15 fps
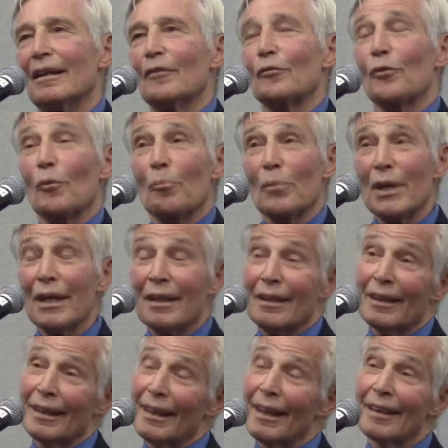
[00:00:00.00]
for me,
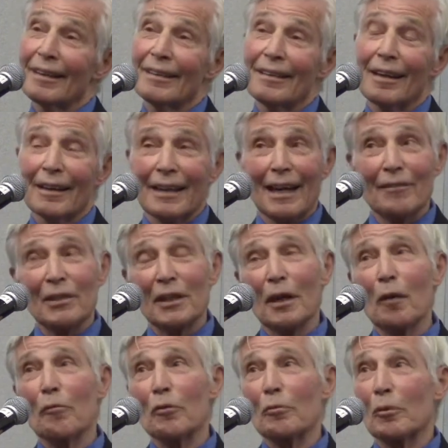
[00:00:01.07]
again, having
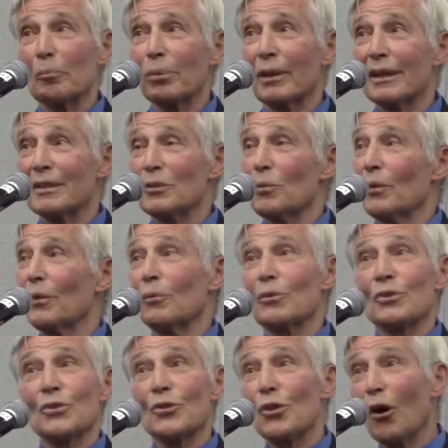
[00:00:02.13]
come from a place where there
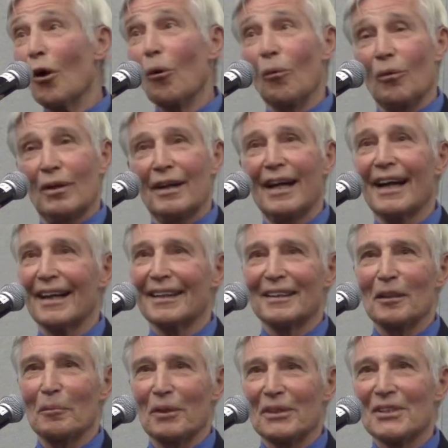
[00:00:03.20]
was no
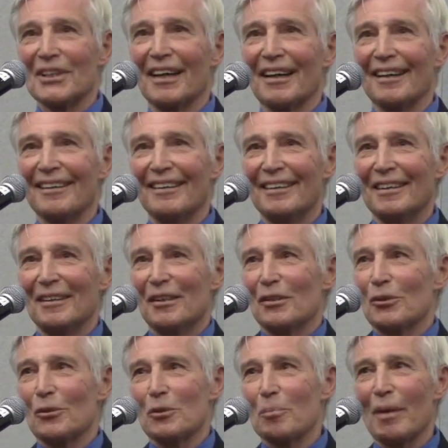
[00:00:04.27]
academic senate,
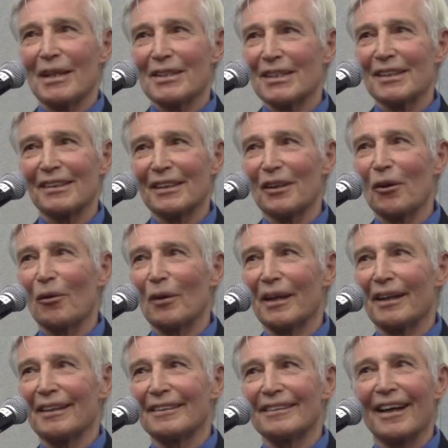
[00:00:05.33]
so it's basically
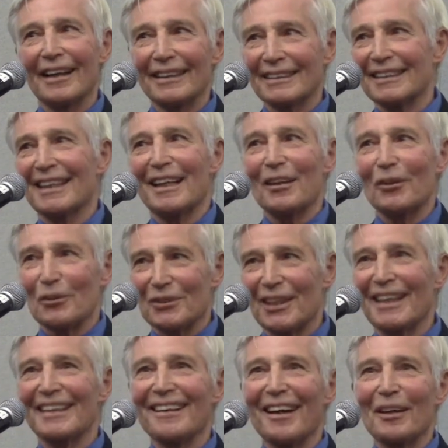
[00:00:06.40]
going night, day, or
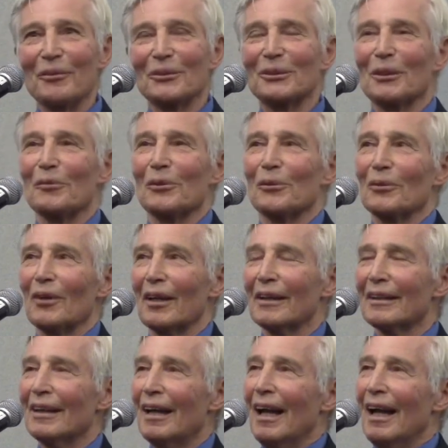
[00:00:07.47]
day, night, whichever you like,
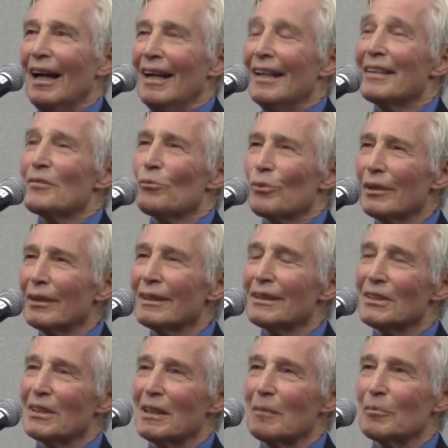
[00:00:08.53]
it really
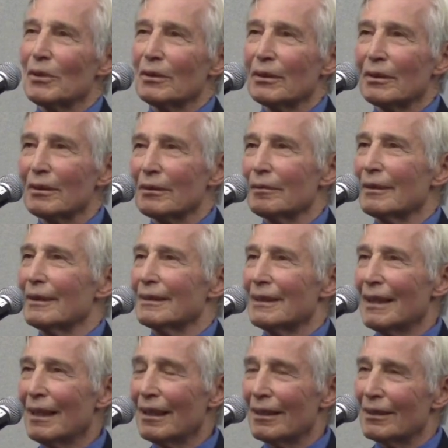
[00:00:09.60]
seemed a little
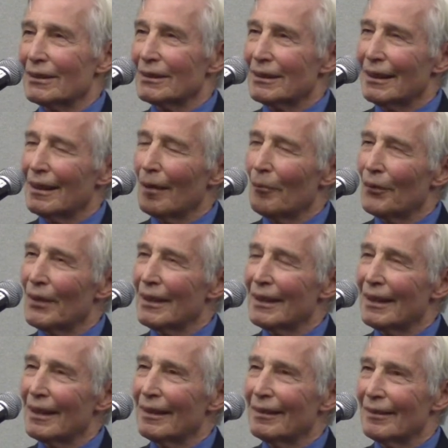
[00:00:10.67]
tedious. And I'm
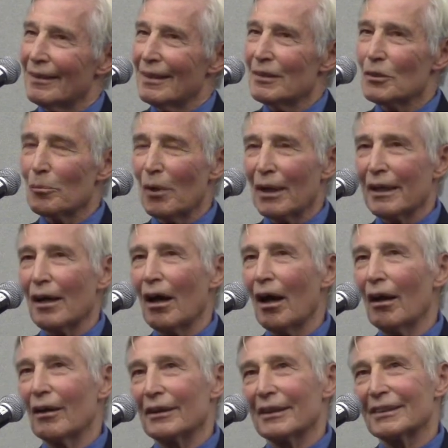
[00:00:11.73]
thinking, these are my
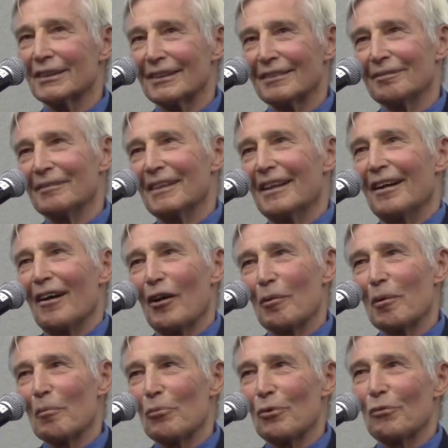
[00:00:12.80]
colleagues, and I
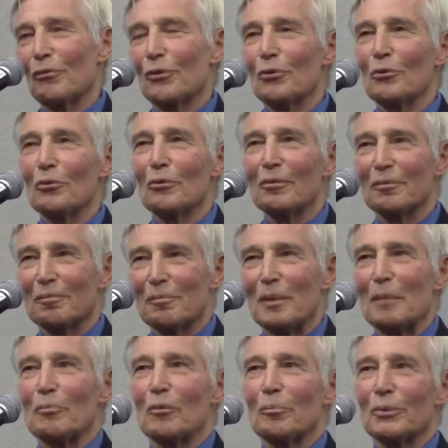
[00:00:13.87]
remember a few
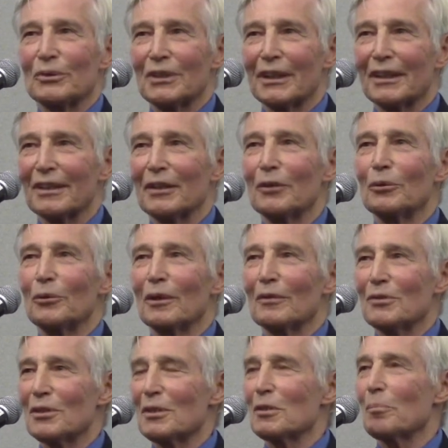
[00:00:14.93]
people particularly who have
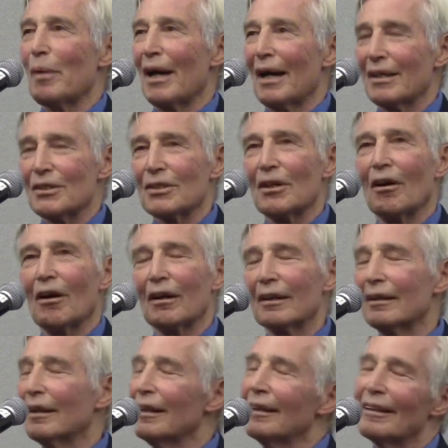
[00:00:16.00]
since passed on,
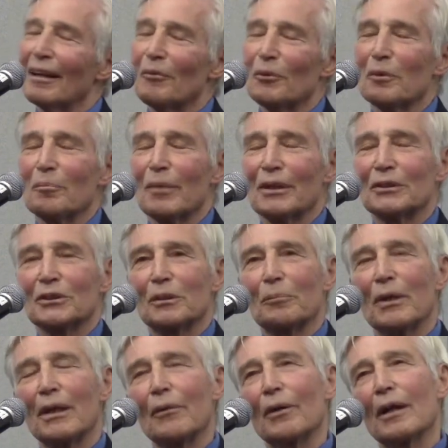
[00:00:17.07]
and I wouldn't mention them
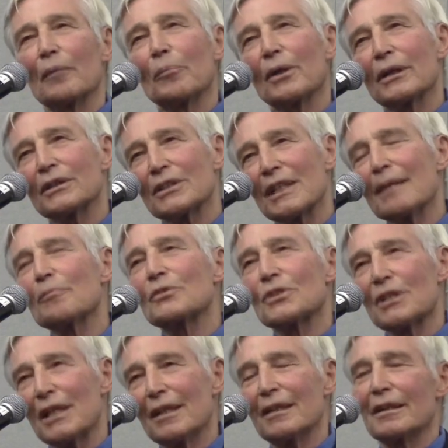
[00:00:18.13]
anyway, but it seemed
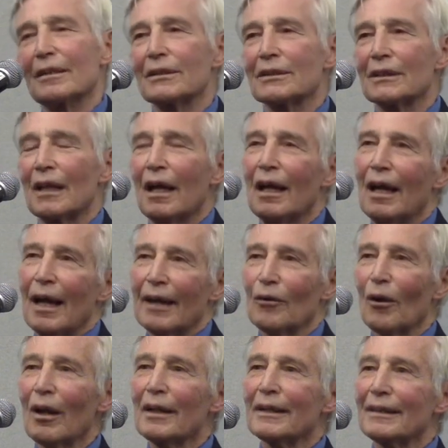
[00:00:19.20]
tedious. And
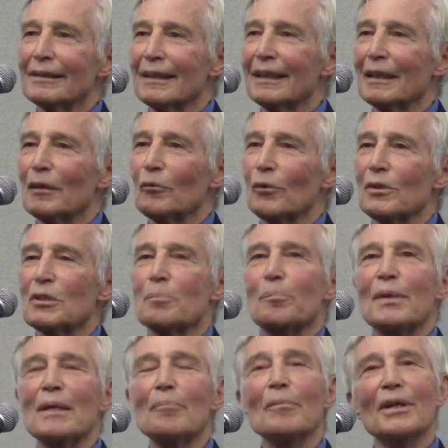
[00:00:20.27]
all I could think of was,
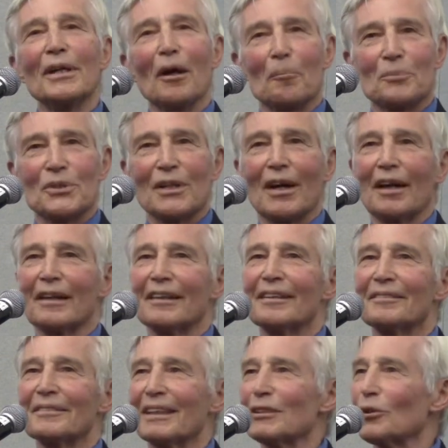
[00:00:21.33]
beam me up, Scotty.
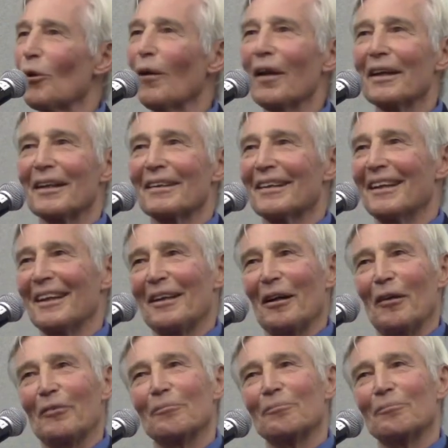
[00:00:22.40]
That's all I could think of.